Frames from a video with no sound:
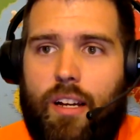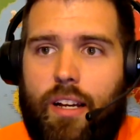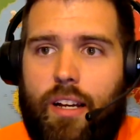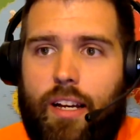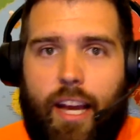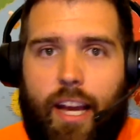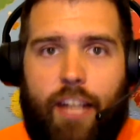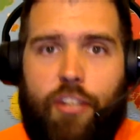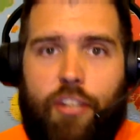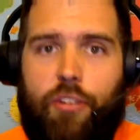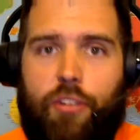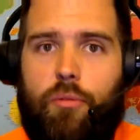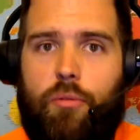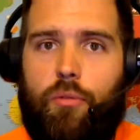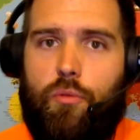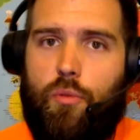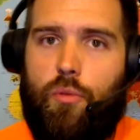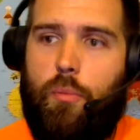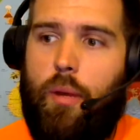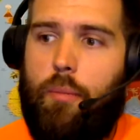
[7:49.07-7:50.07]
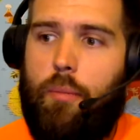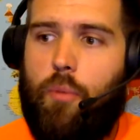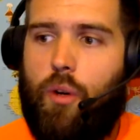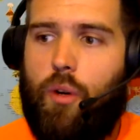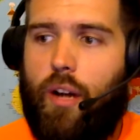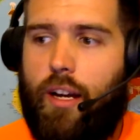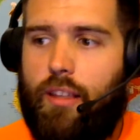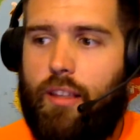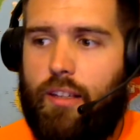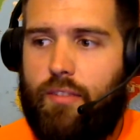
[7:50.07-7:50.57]
And you remember,
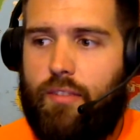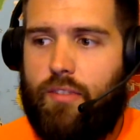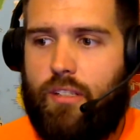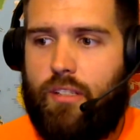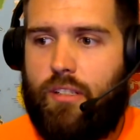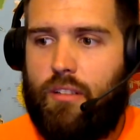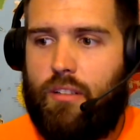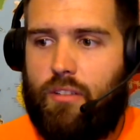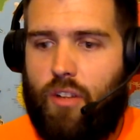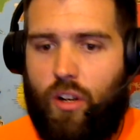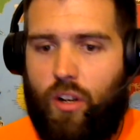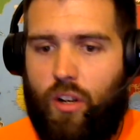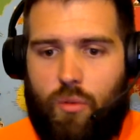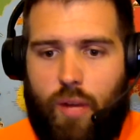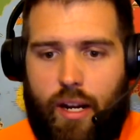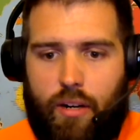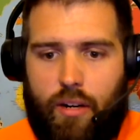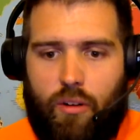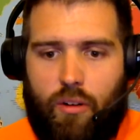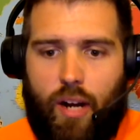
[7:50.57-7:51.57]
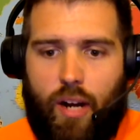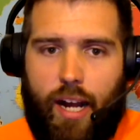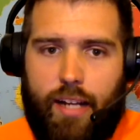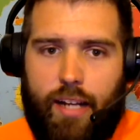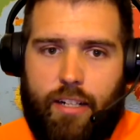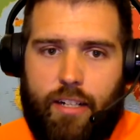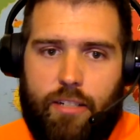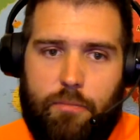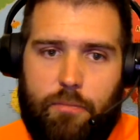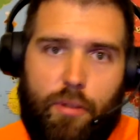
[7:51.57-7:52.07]
I lived in Colorado. I
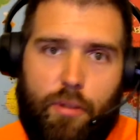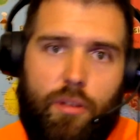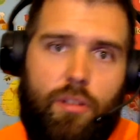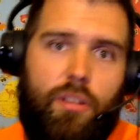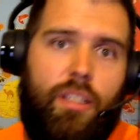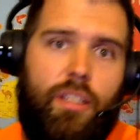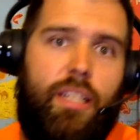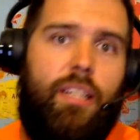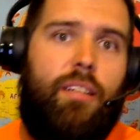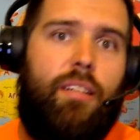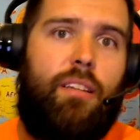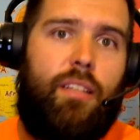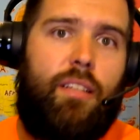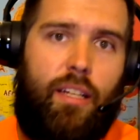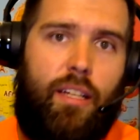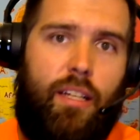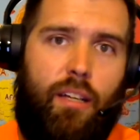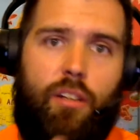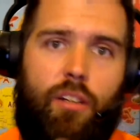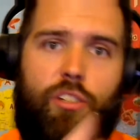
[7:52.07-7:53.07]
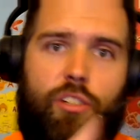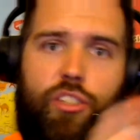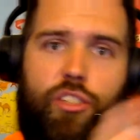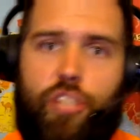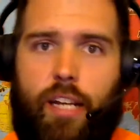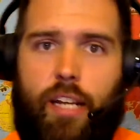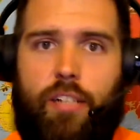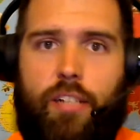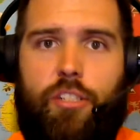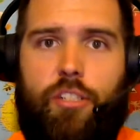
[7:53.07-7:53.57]
completely
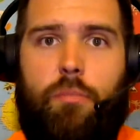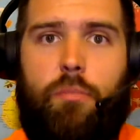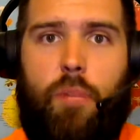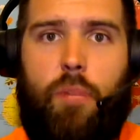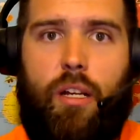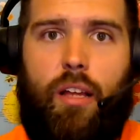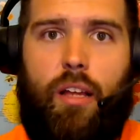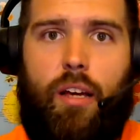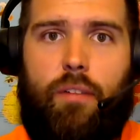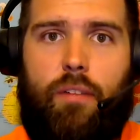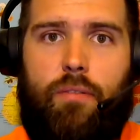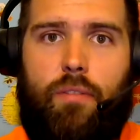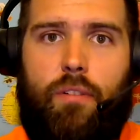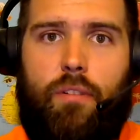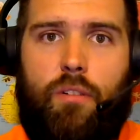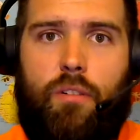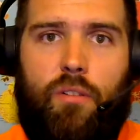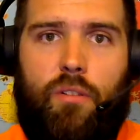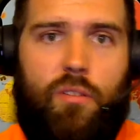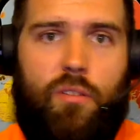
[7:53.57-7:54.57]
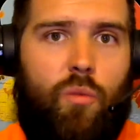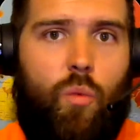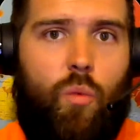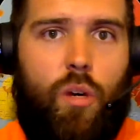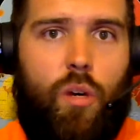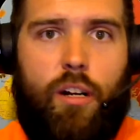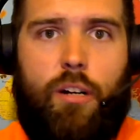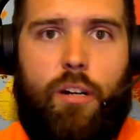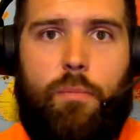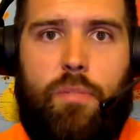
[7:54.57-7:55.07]
changed my life,
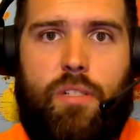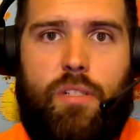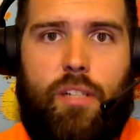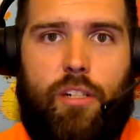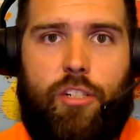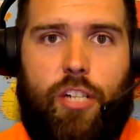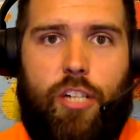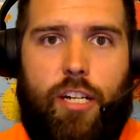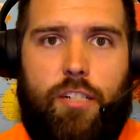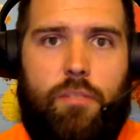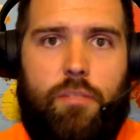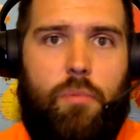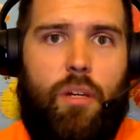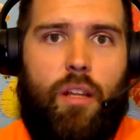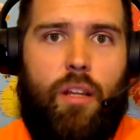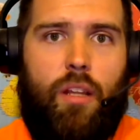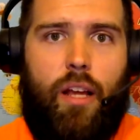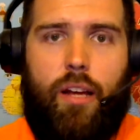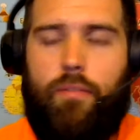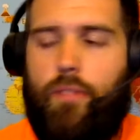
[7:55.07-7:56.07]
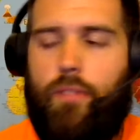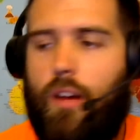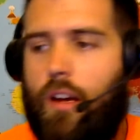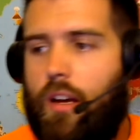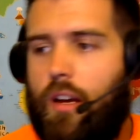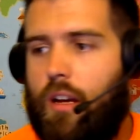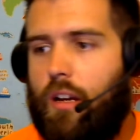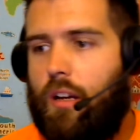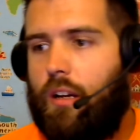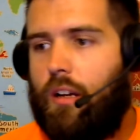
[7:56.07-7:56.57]
100% changed my life
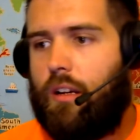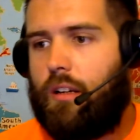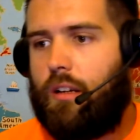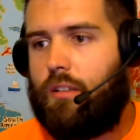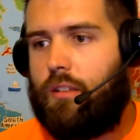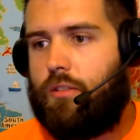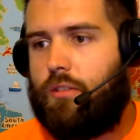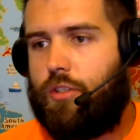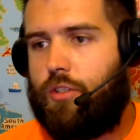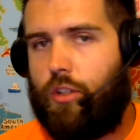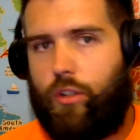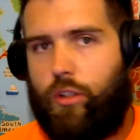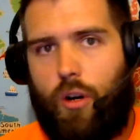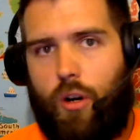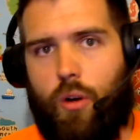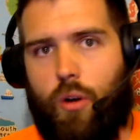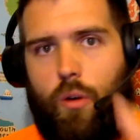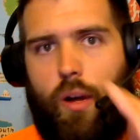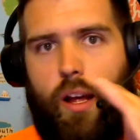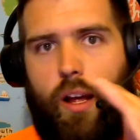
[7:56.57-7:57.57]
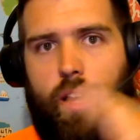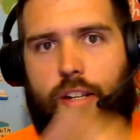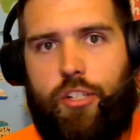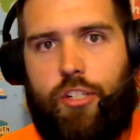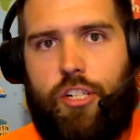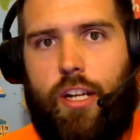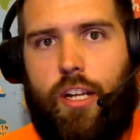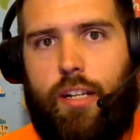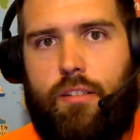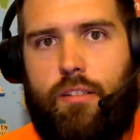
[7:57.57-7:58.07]
to go and
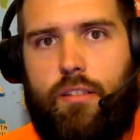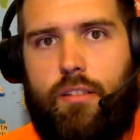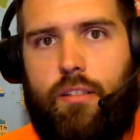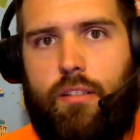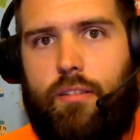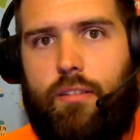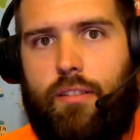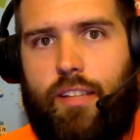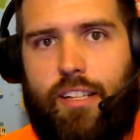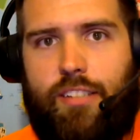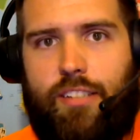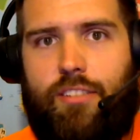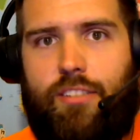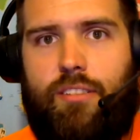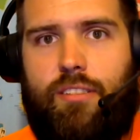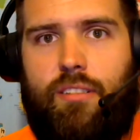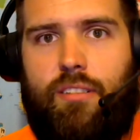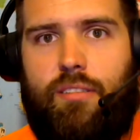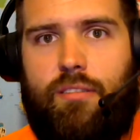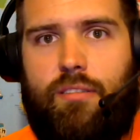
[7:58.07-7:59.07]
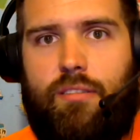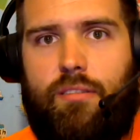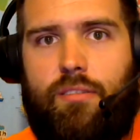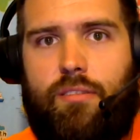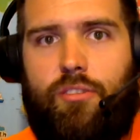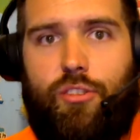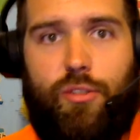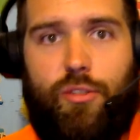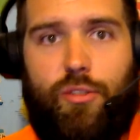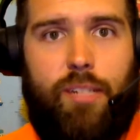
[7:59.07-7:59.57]
chase this
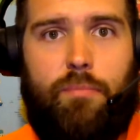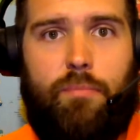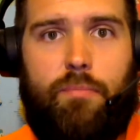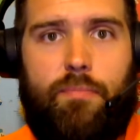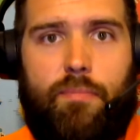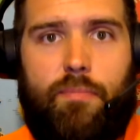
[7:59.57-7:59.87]
dream.